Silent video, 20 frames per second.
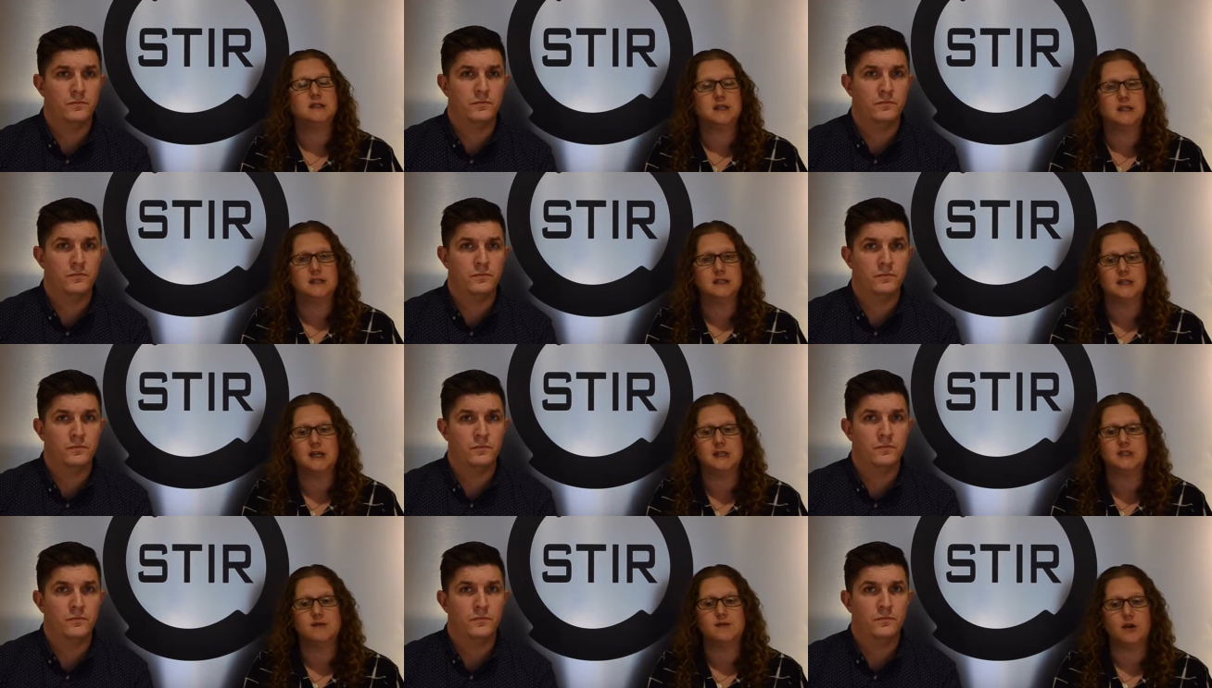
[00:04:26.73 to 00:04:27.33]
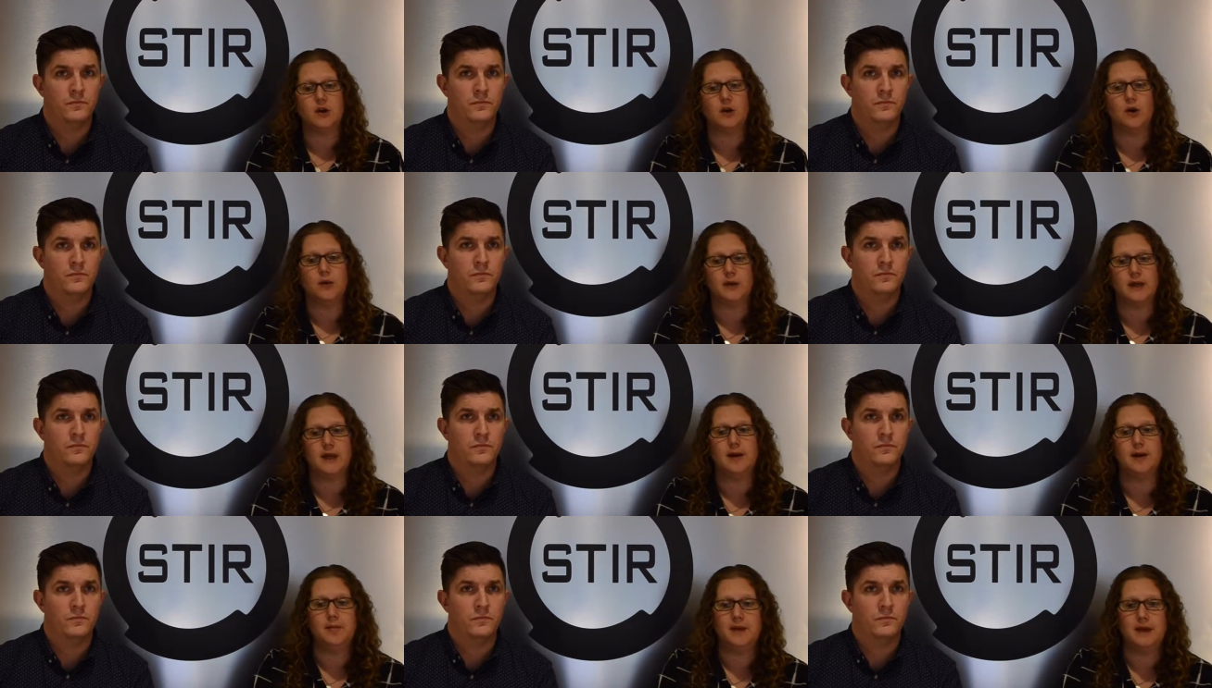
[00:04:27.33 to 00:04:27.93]
Speaker 1: success for your own
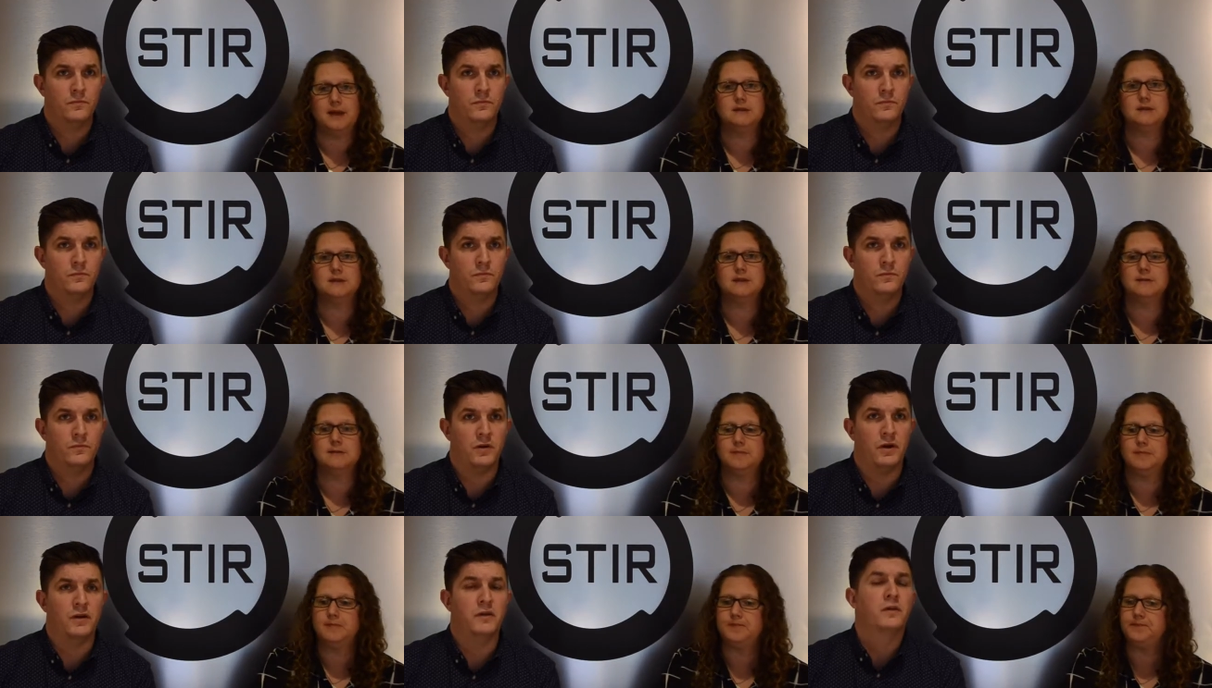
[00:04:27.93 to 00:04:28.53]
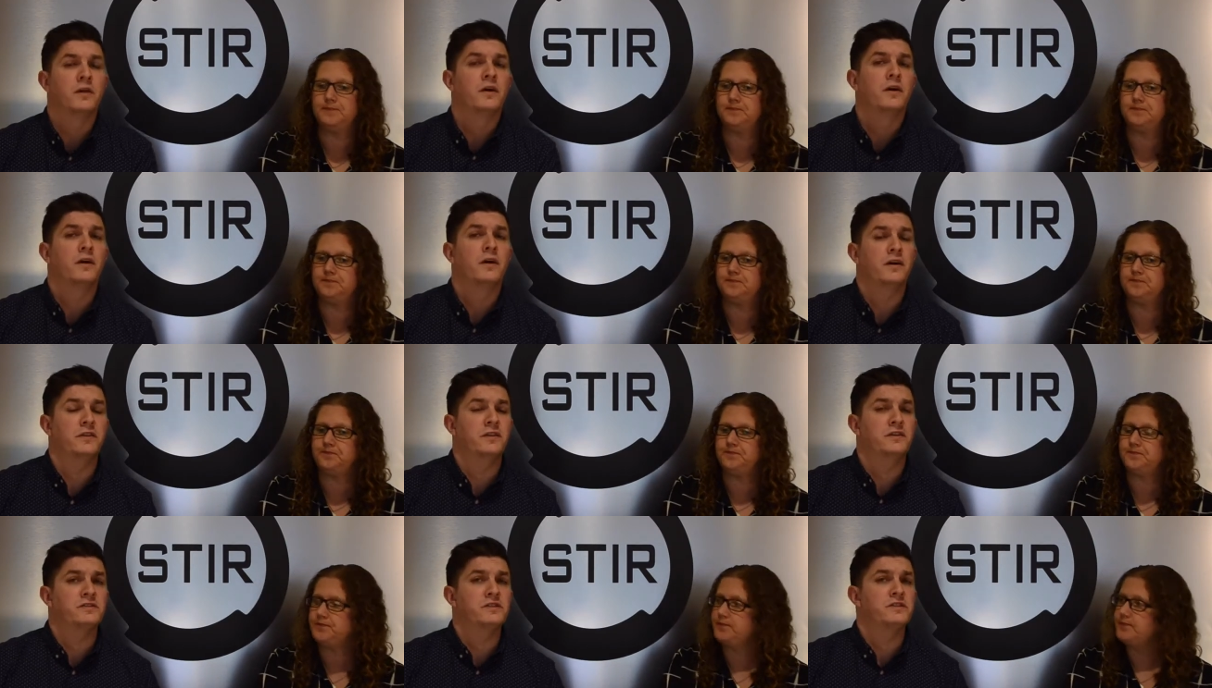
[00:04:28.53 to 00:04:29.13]
campaigns. Right.
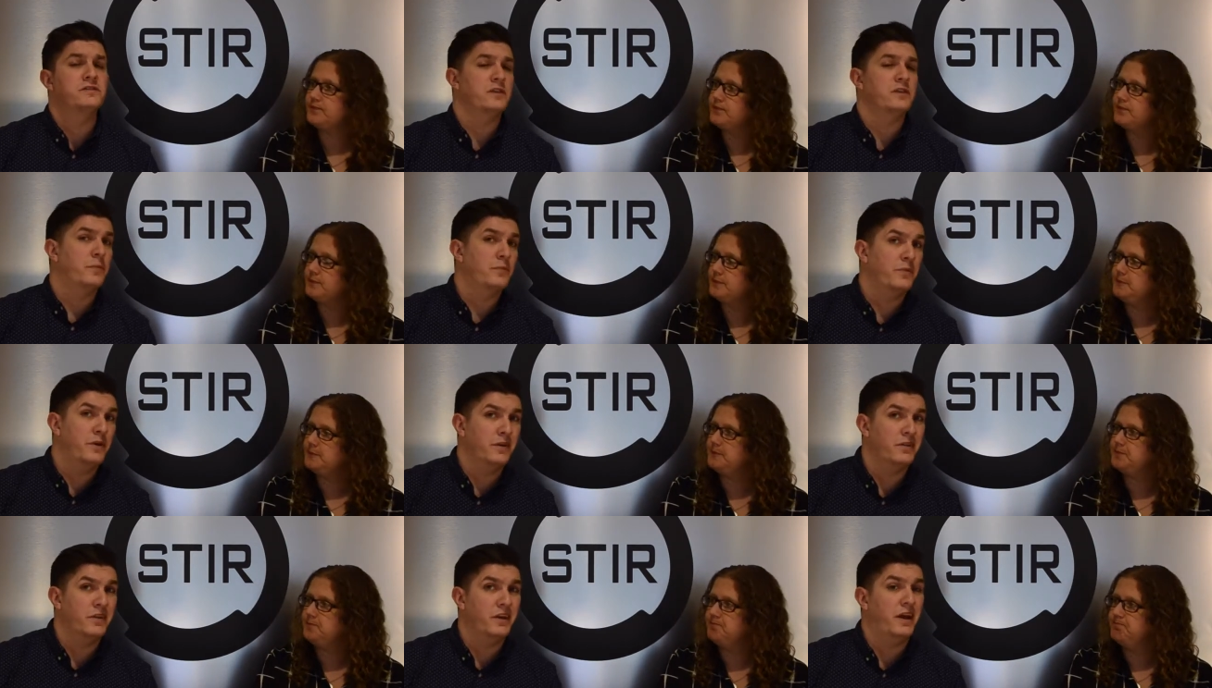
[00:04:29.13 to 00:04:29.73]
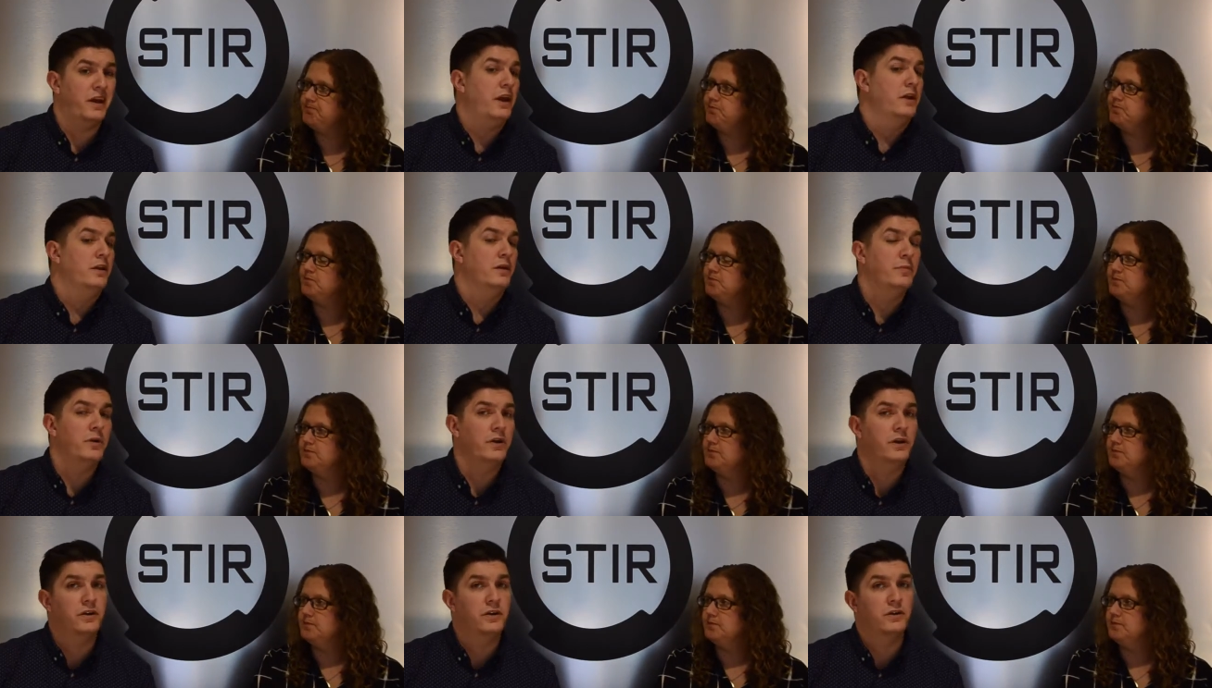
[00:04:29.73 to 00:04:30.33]
Speaker 2: And this is something that
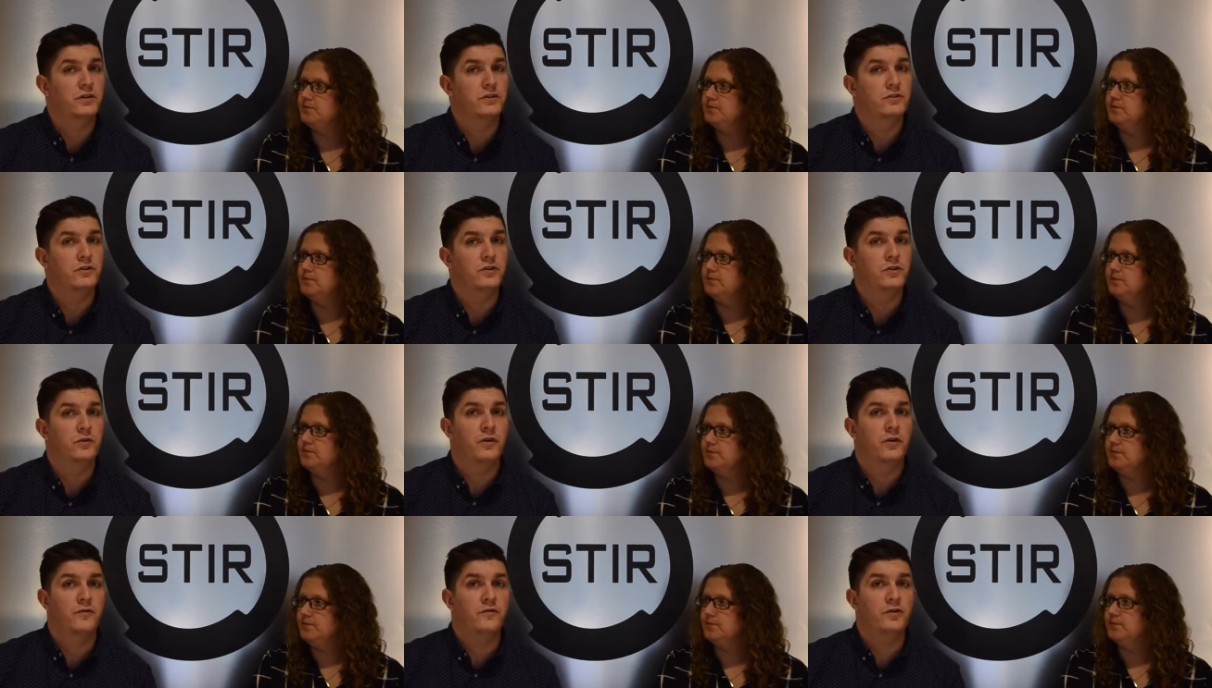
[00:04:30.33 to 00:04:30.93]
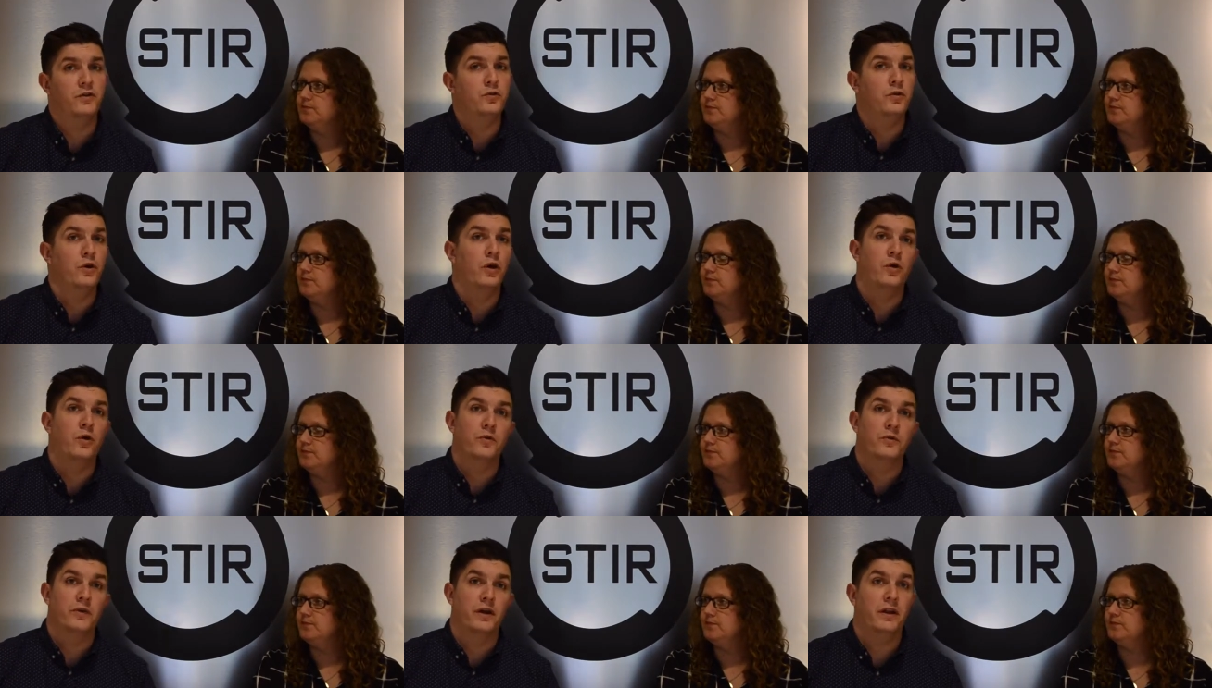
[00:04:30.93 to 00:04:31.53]
anybody can do. If you
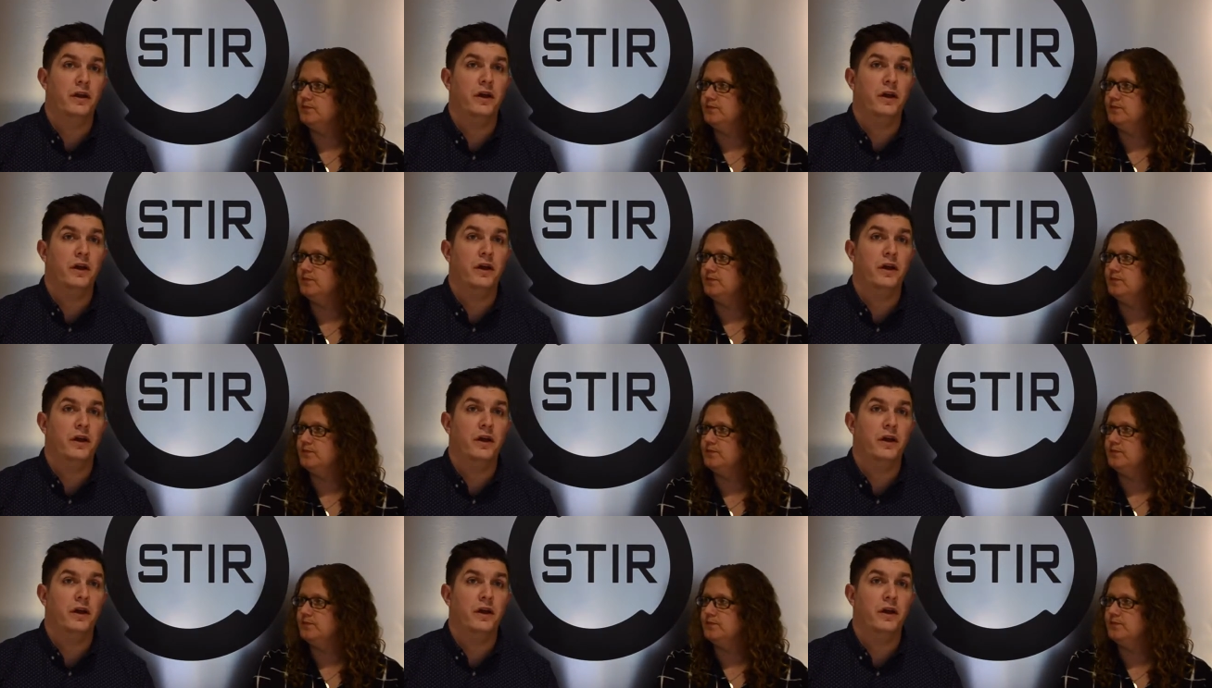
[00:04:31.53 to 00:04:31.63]
know that,